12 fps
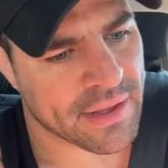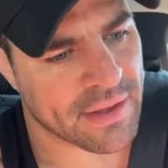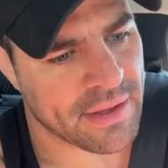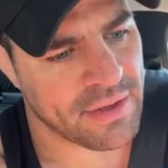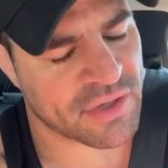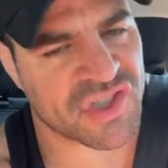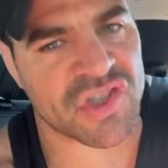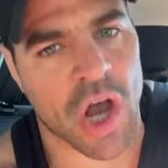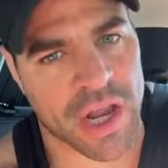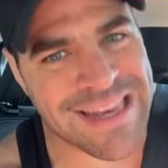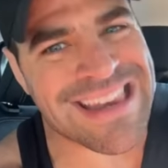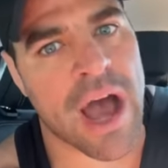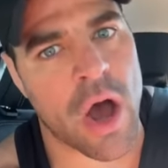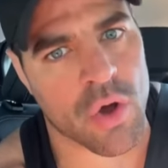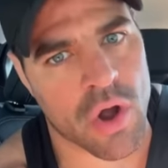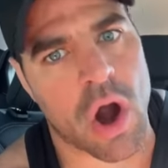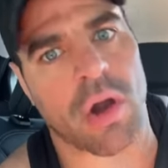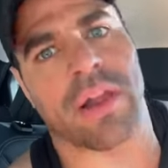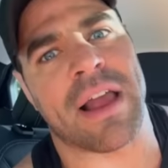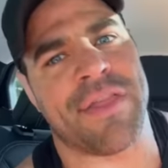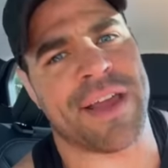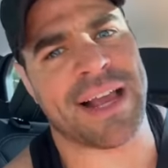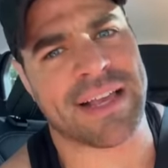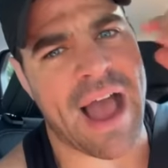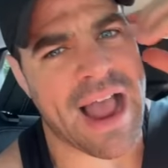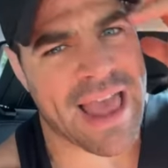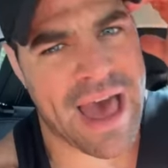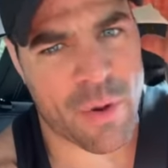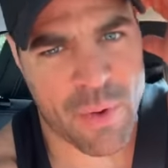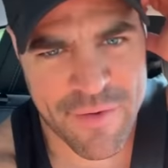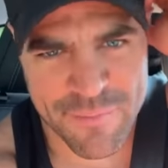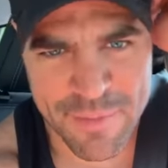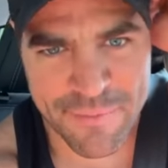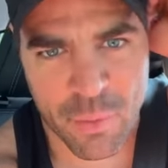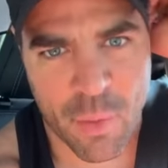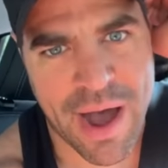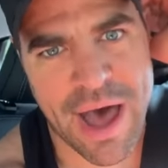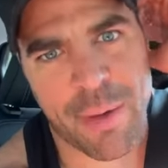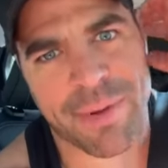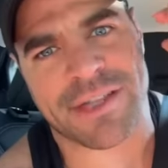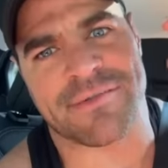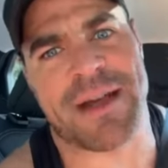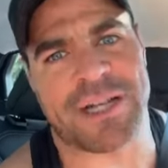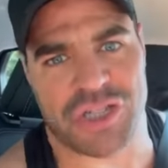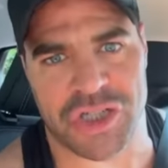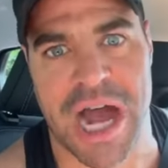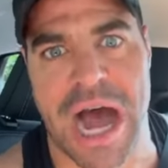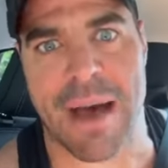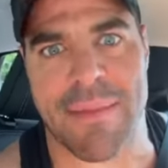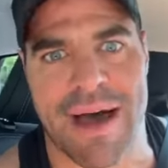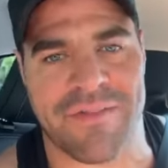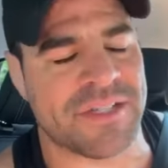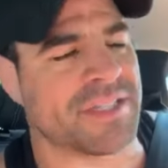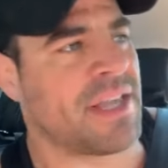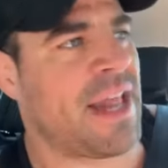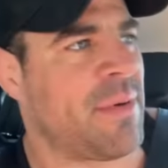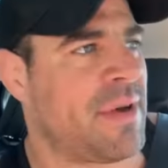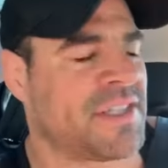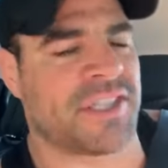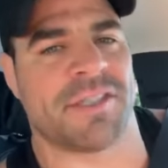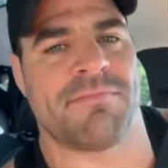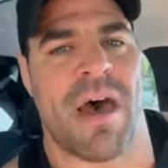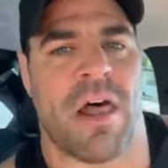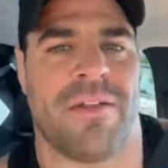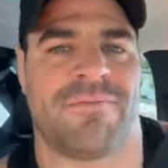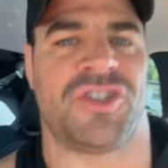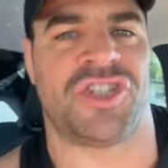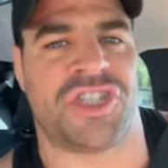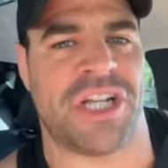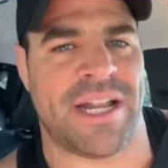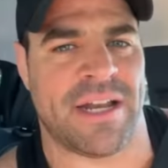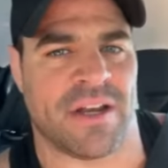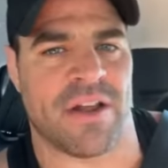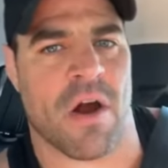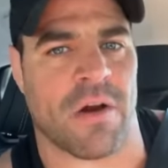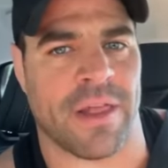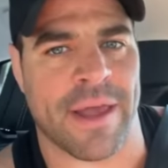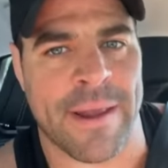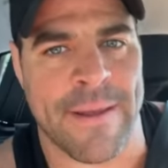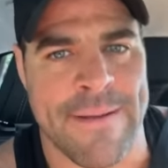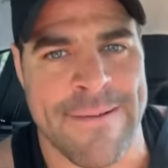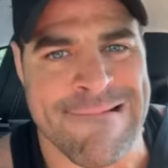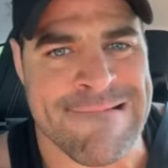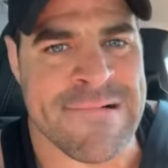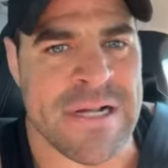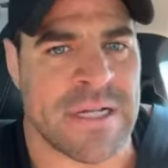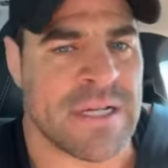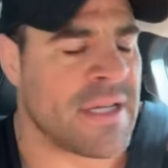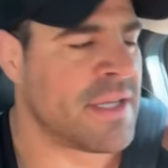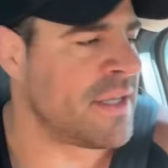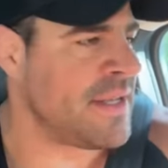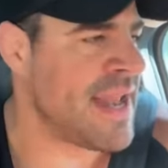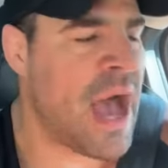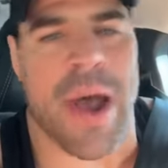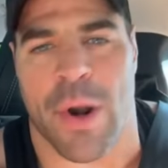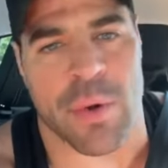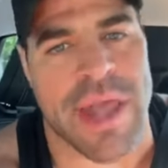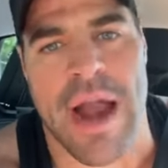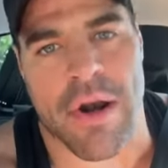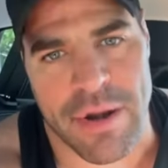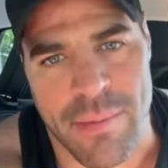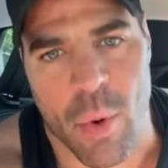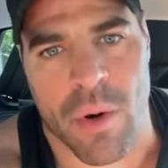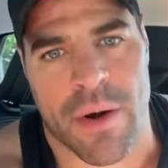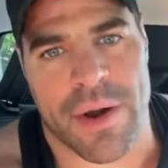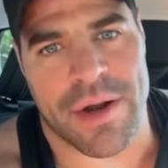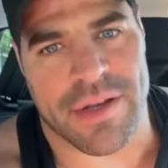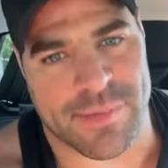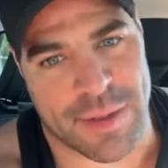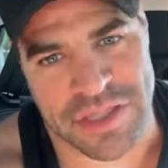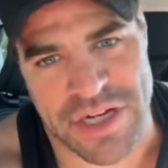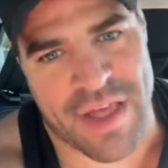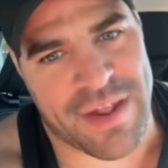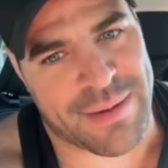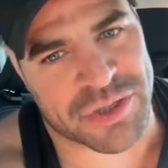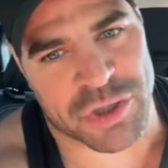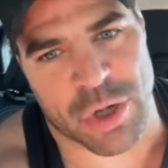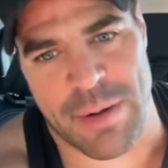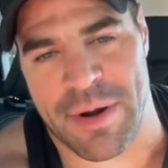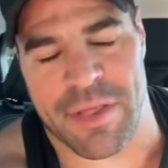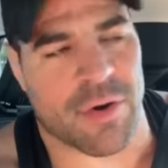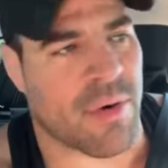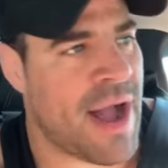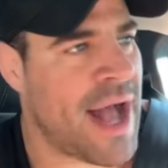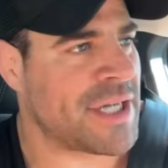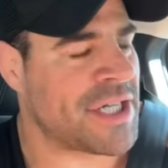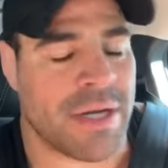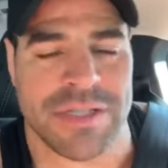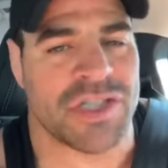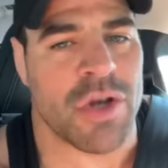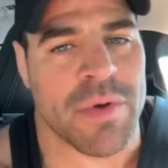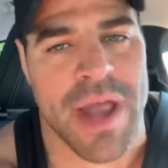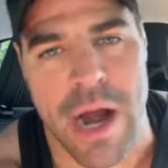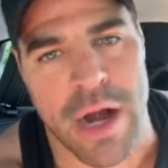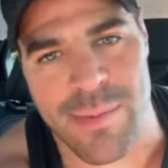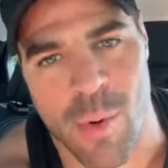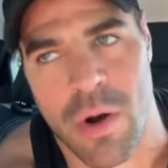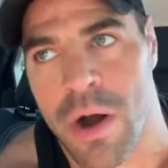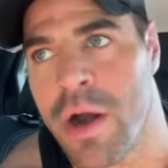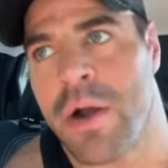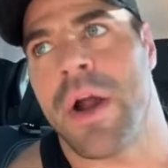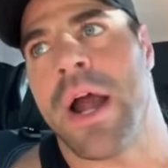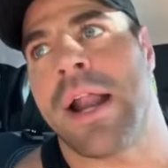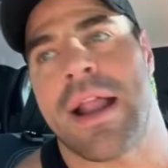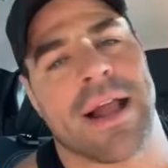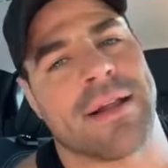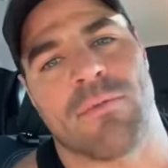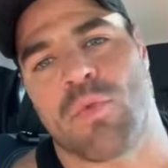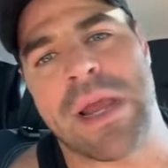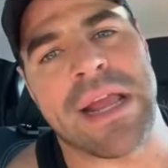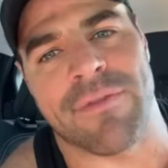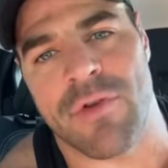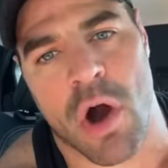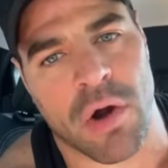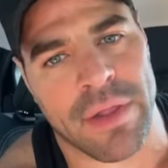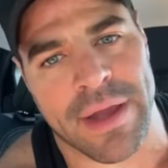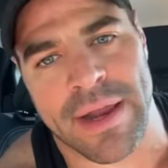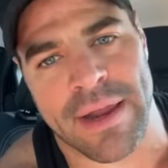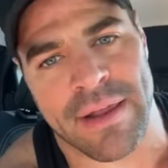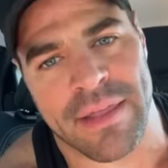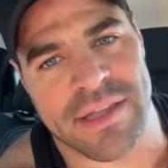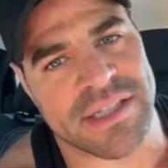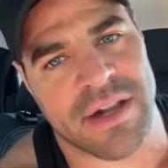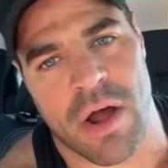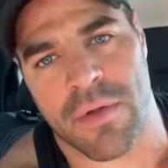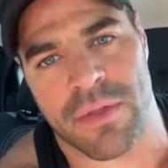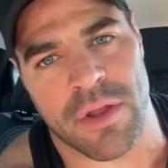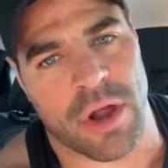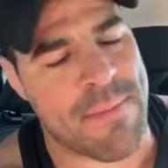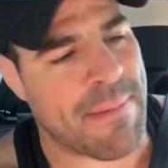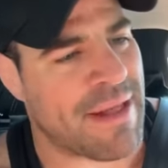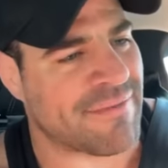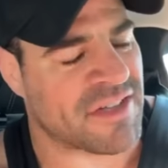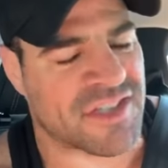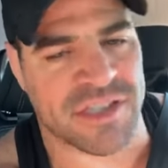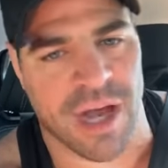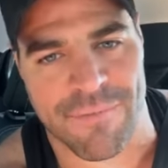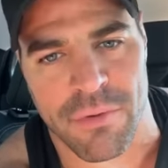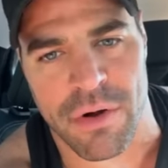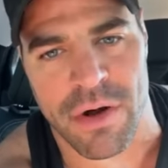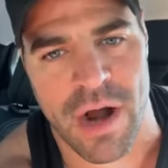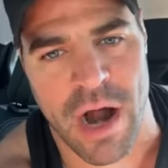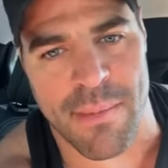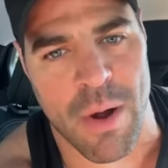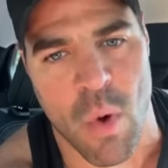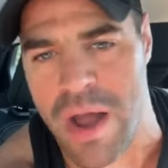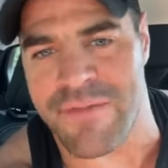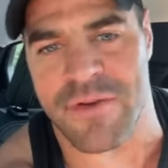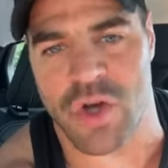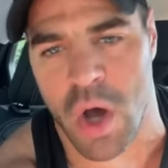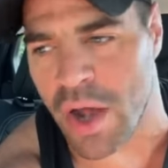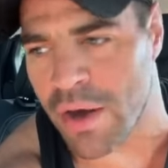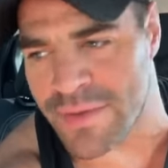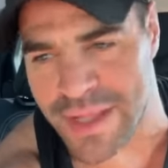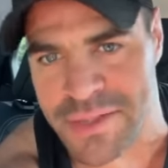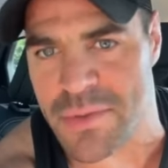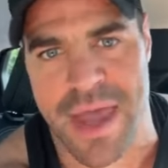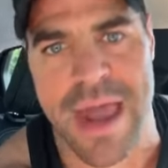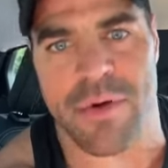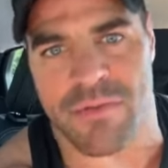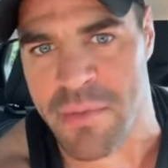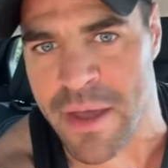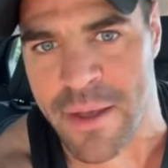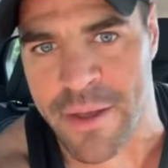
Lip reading: you know, sucking down garlic. I think I got away from it for a while because of my job, obviously. I didn't want to smell of shit and garlic. Now I don't care anymore, you know, especially now that I'm streaming in the garage. I just don't care anymore, right? I could reek of garlic. Listen, the only people that have to suffer are my wife and daughter, and that's okay with me.